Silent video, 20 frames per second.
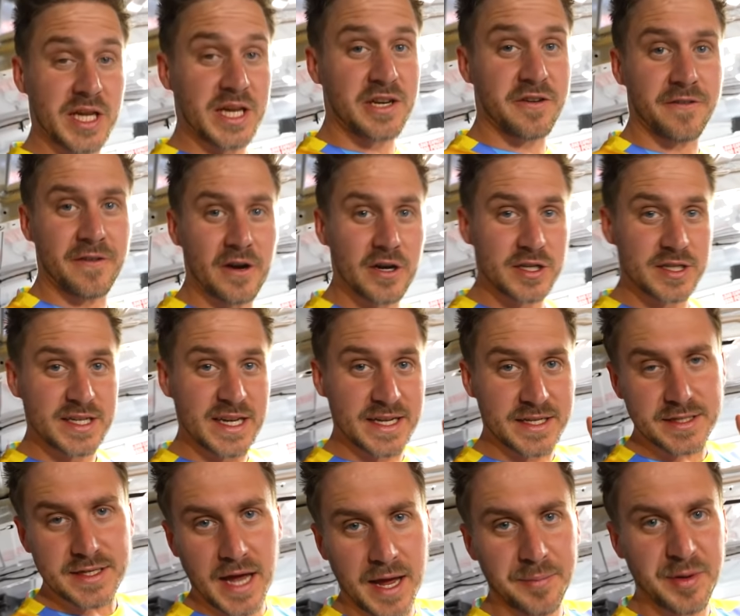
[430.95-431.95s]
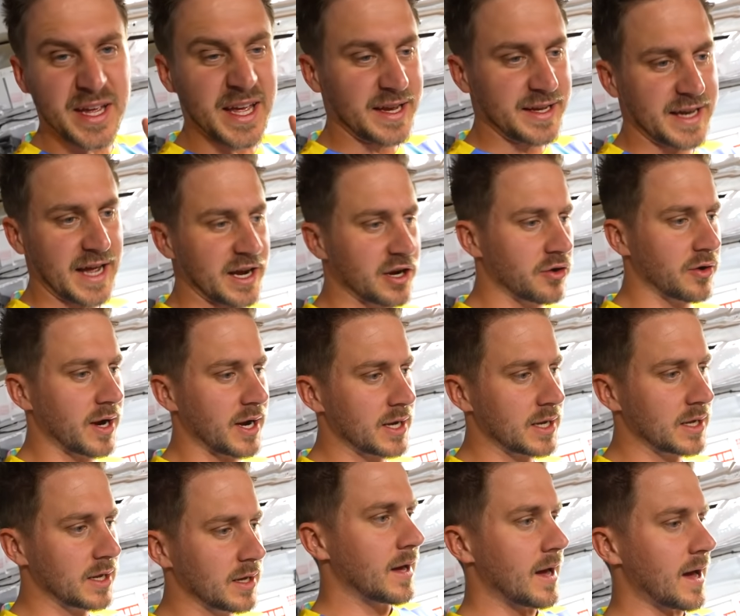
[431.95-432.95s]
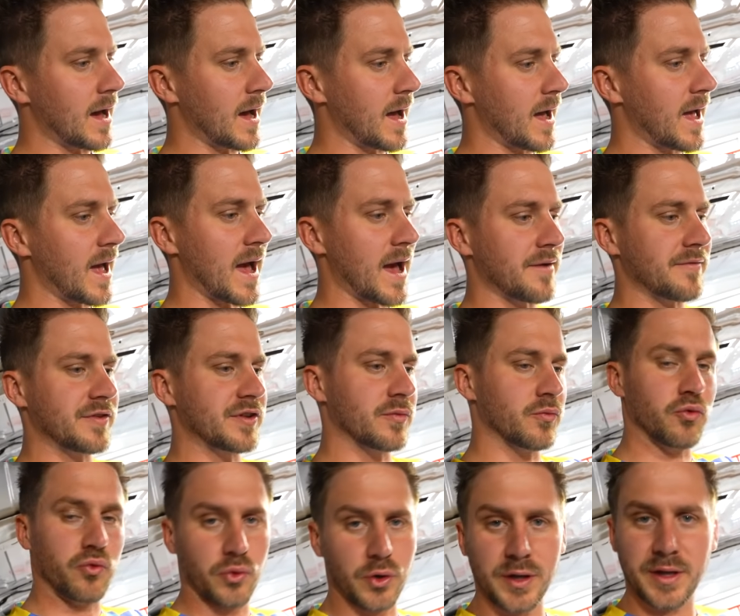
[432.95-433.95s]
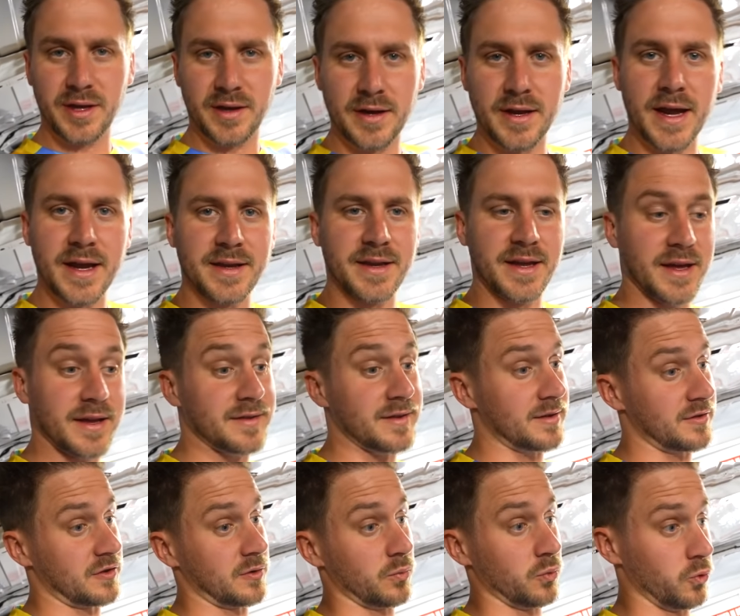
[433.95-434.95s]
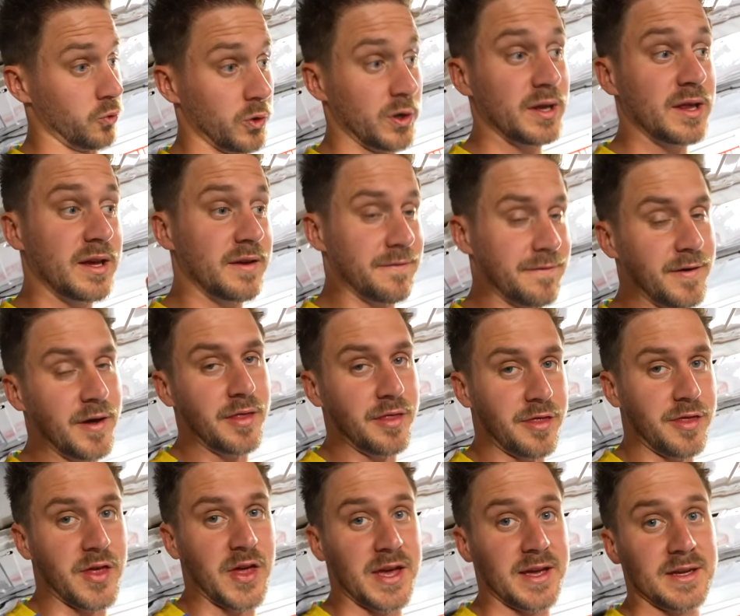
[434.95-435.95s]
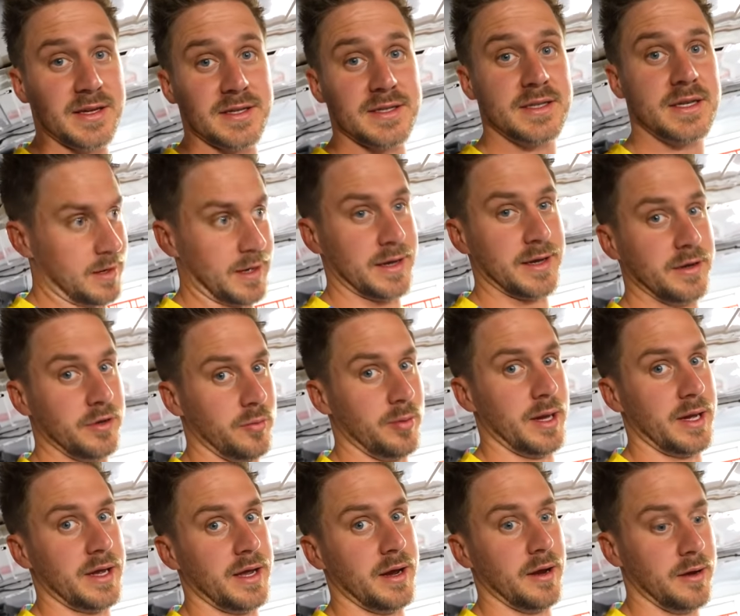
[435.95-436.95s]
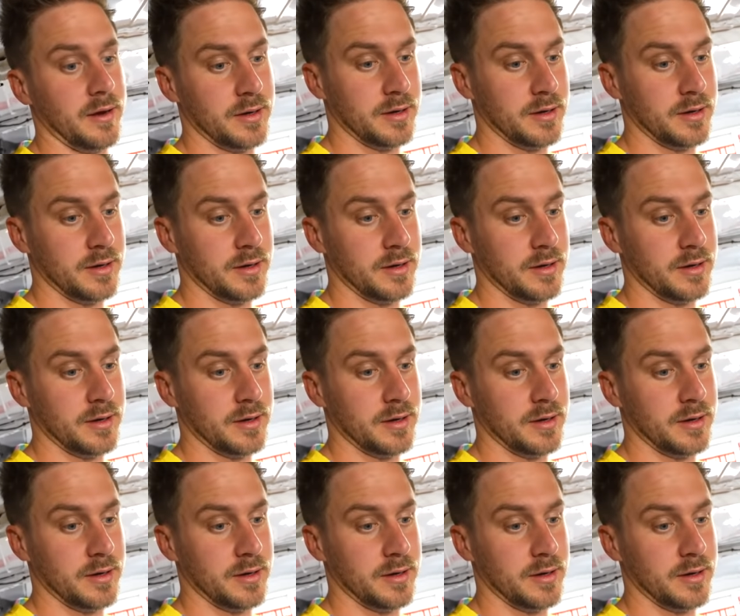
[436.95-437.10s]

things first, it's time to get decorating. I have some really good ideas and some really fun things I can do back here.